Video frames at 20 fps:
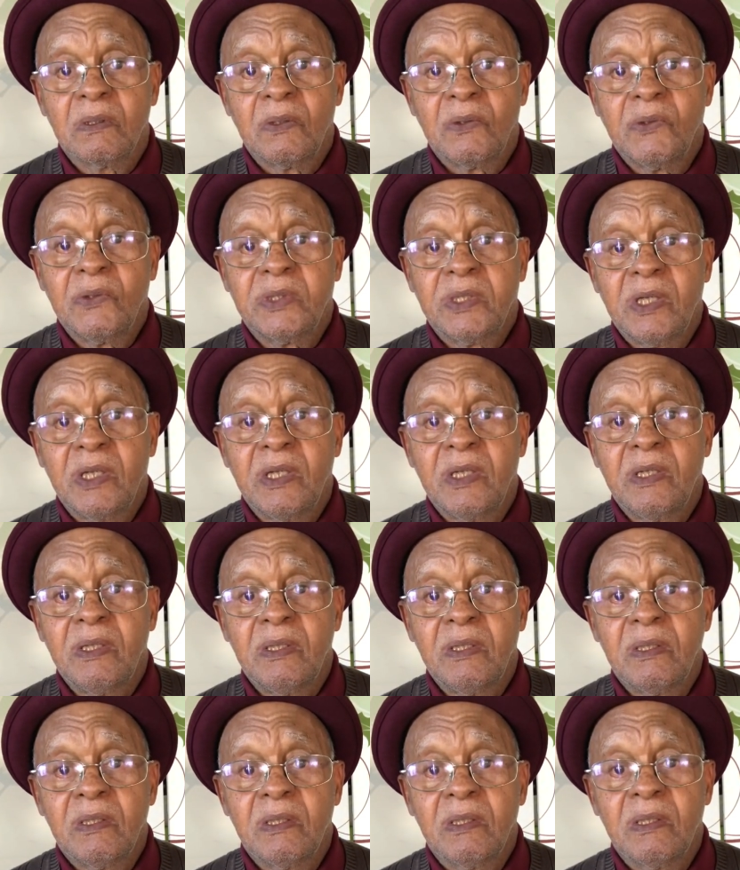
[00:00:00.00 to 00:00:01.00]

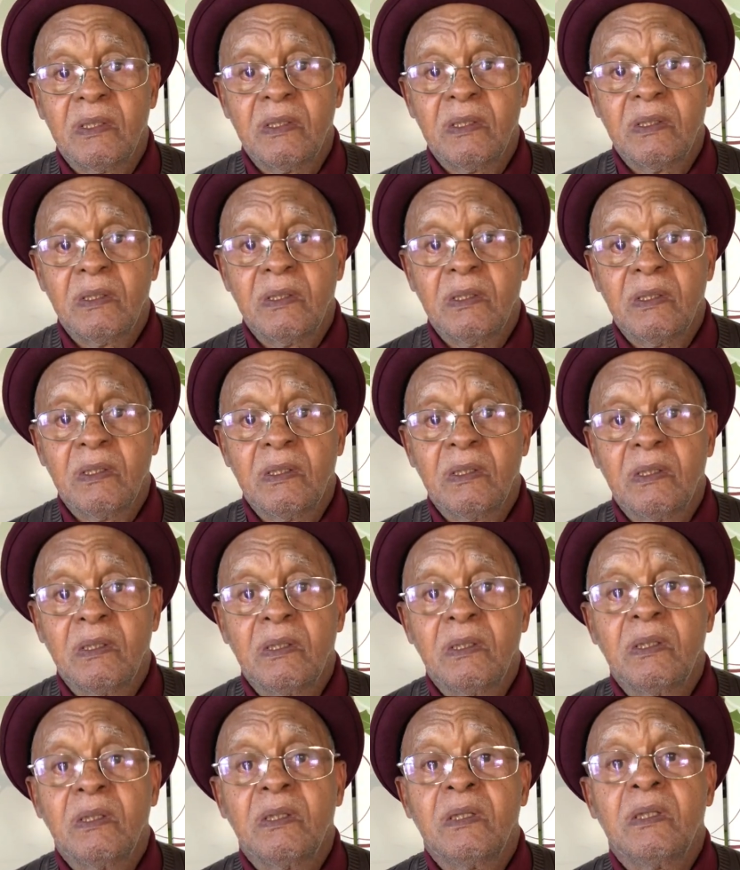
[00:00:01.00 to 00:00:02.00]
okay,
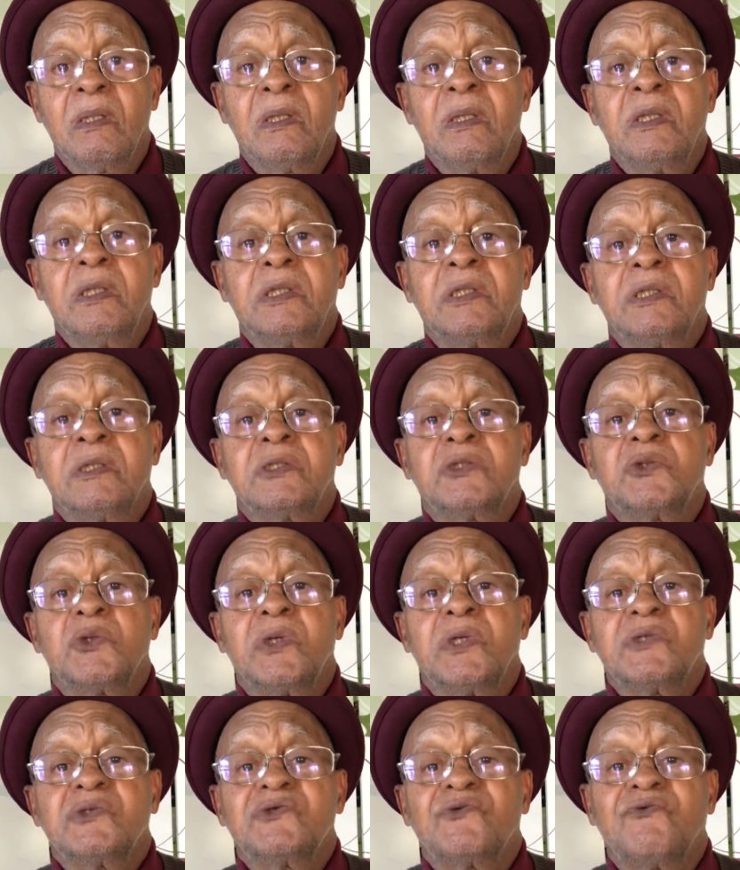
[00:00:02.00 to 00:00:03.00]
he
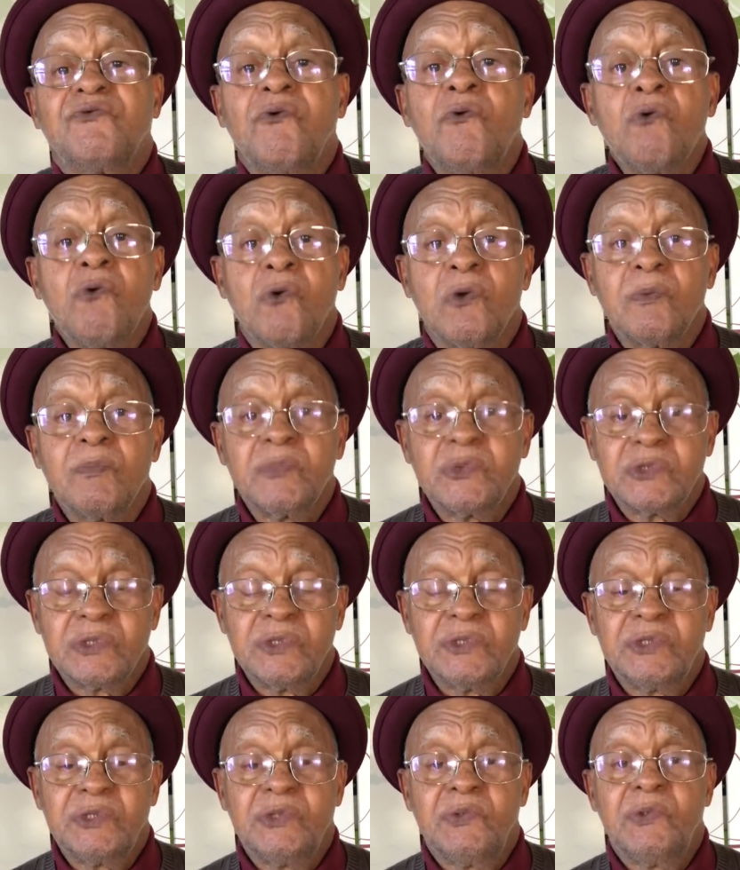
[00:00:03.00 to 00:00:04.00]
transforms
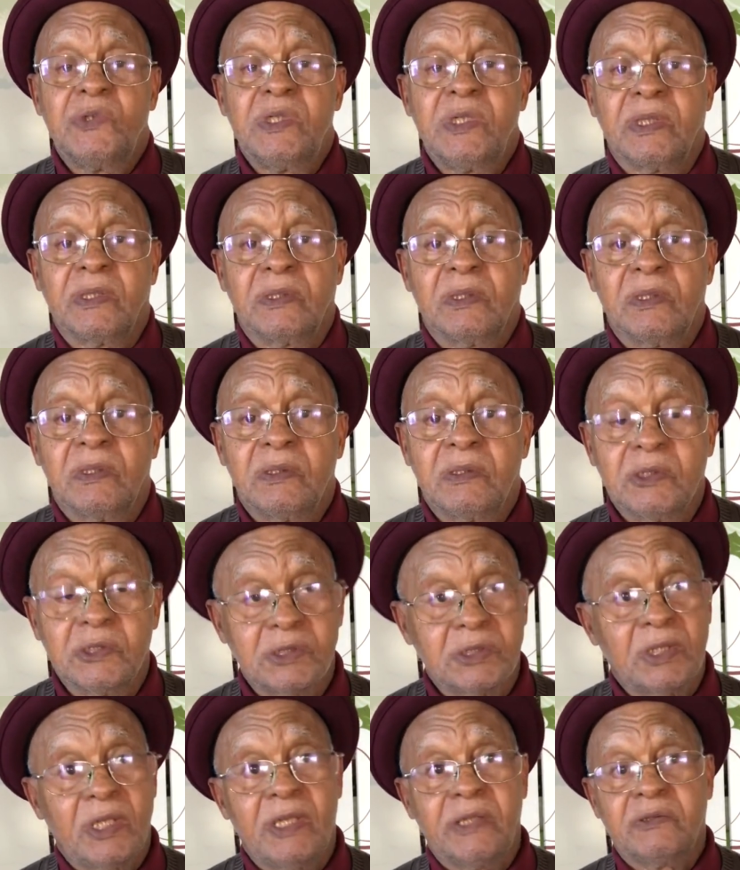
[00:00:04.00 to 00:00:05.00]
into it,
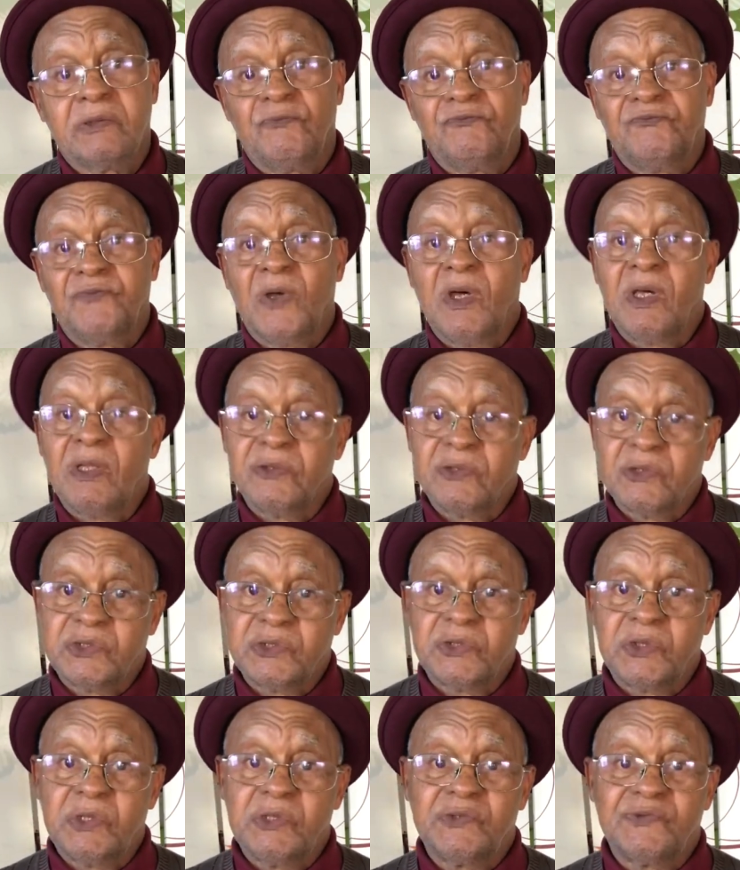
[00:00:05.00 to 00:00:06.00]
just like the Father
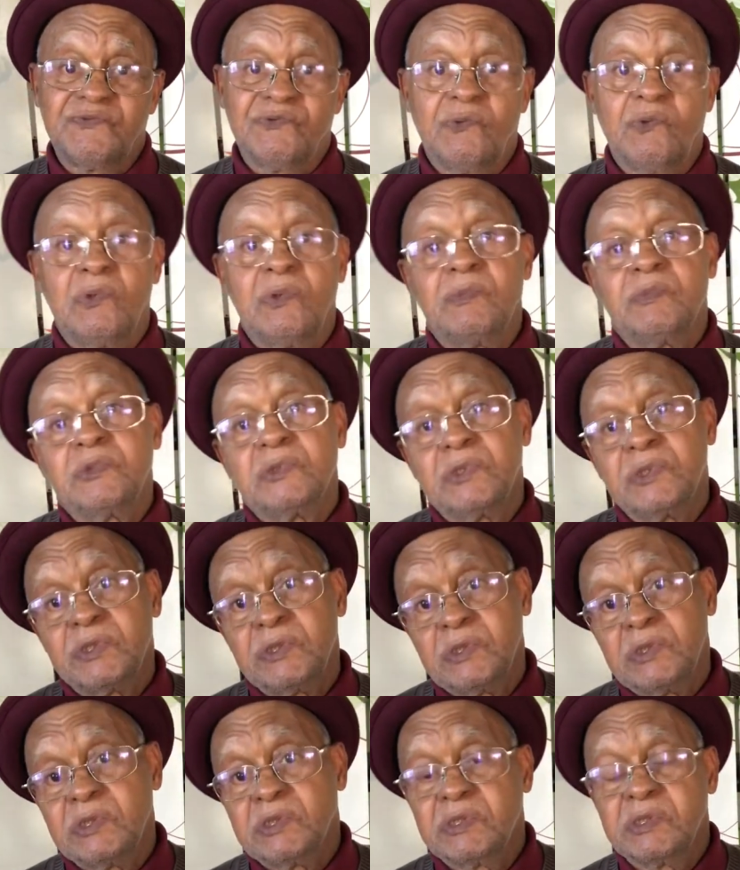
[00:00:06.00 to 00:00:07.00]
transforms
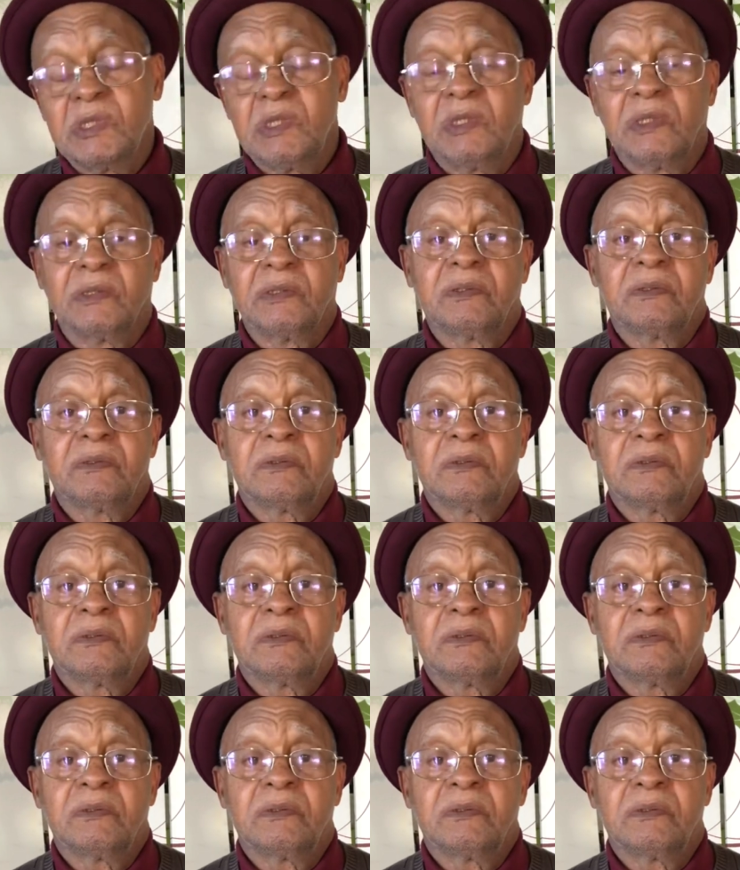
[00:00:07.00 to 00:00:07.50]
into the Son.